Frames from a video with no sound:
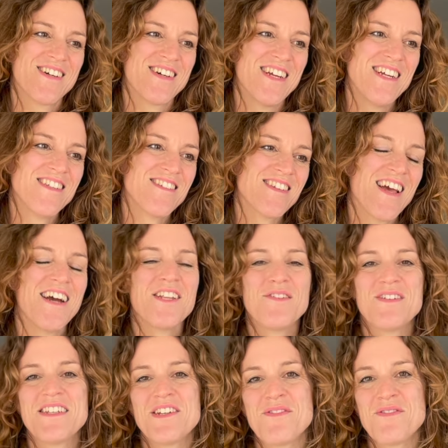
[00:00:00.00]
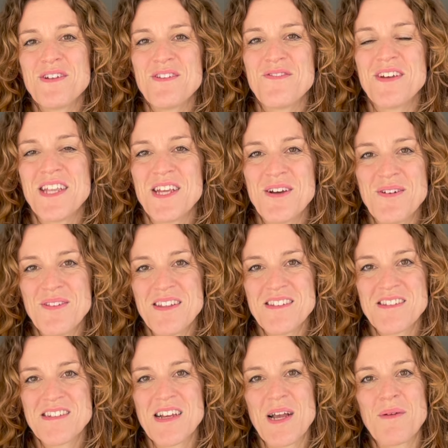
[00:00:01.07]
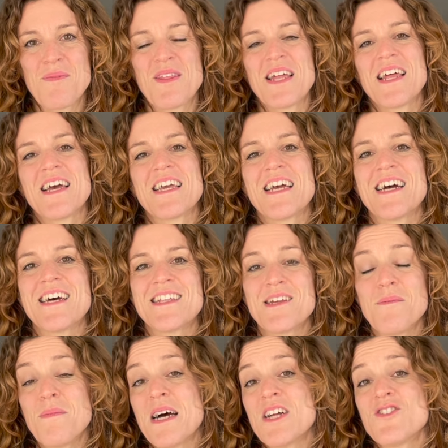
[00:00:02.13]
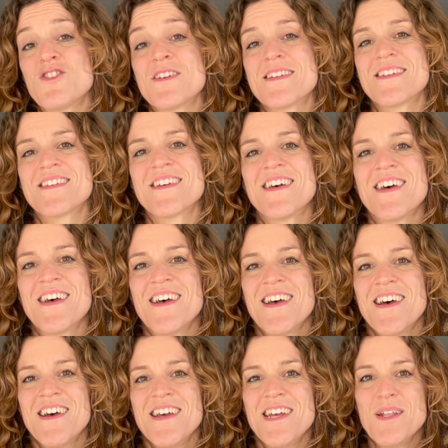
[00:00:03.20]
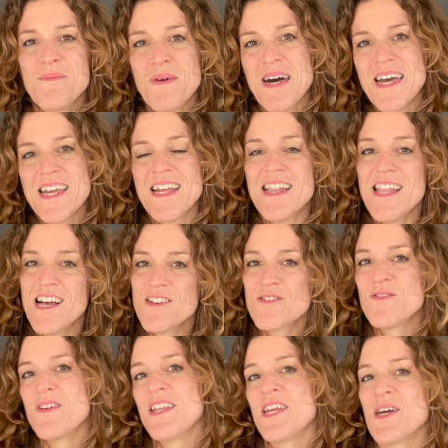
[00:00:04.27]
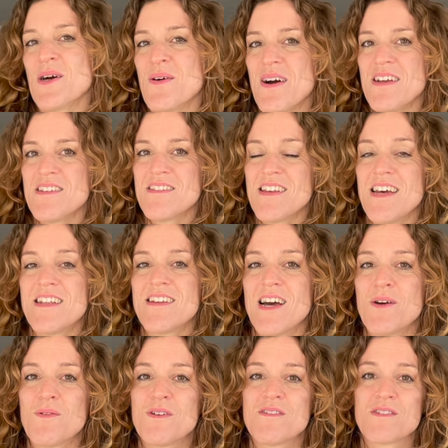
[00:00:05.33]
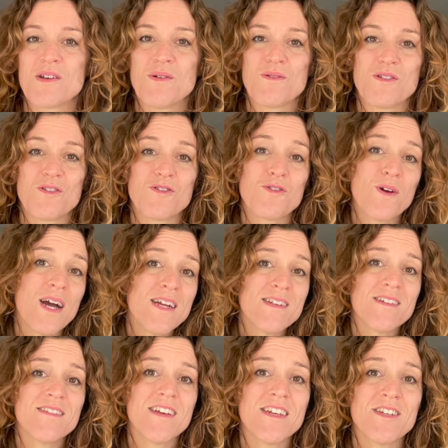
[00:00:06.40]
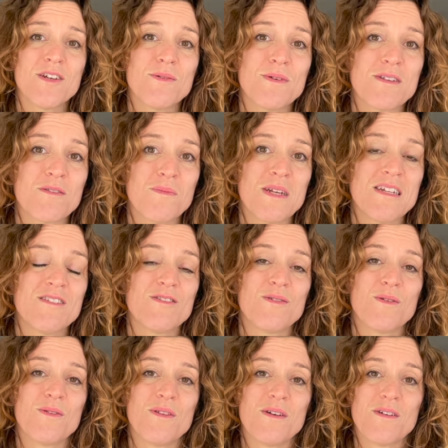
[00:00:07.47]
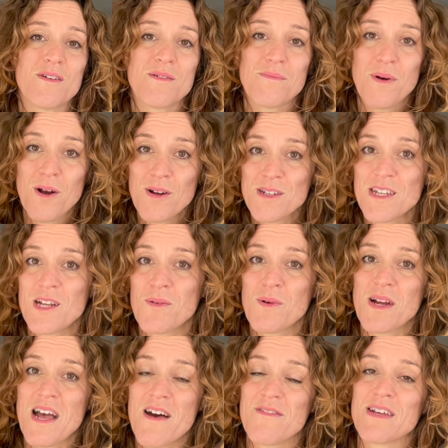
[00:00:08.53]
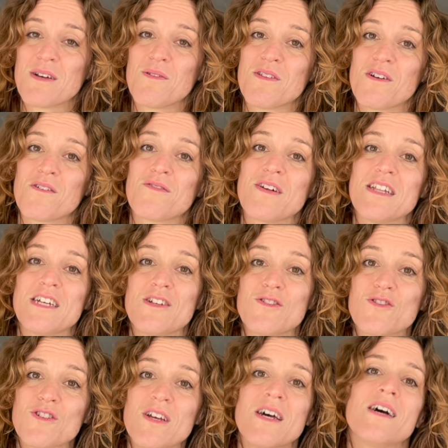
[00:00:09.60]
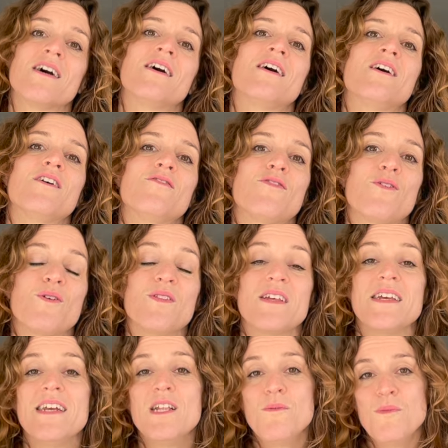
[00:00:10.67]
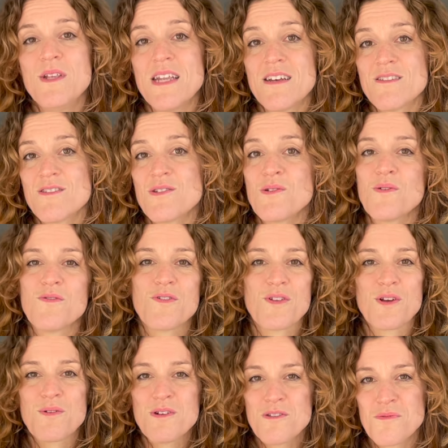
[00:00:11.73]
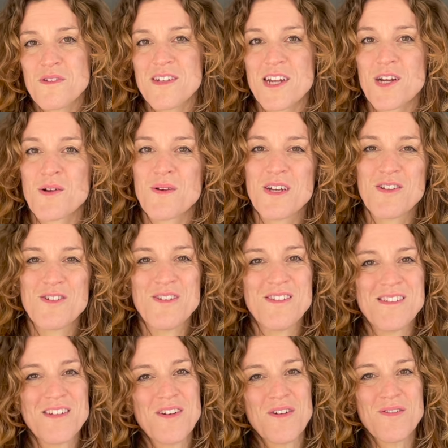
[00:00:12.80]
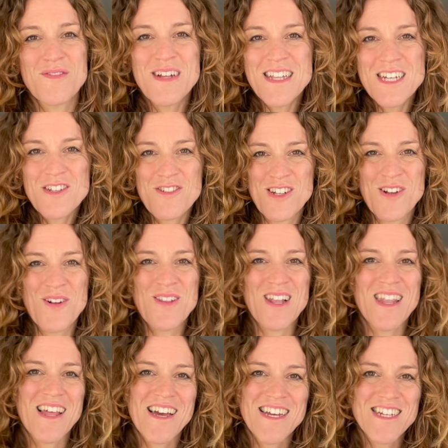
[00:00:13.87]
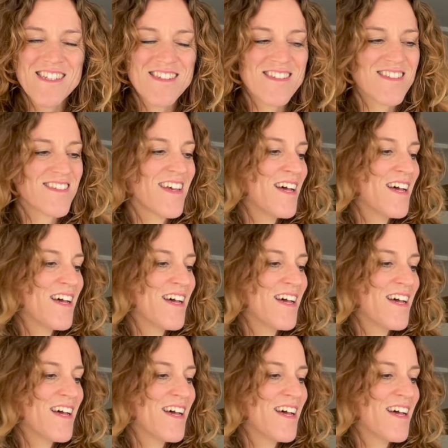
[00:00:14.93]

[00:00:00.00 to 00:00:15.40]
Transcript: It's kind of a different video this time than I had imagined. In my last video I said I was going to try to take you with me to the party that we're having with our village for the illumination, for the Christmas decorations in our village and all the lights,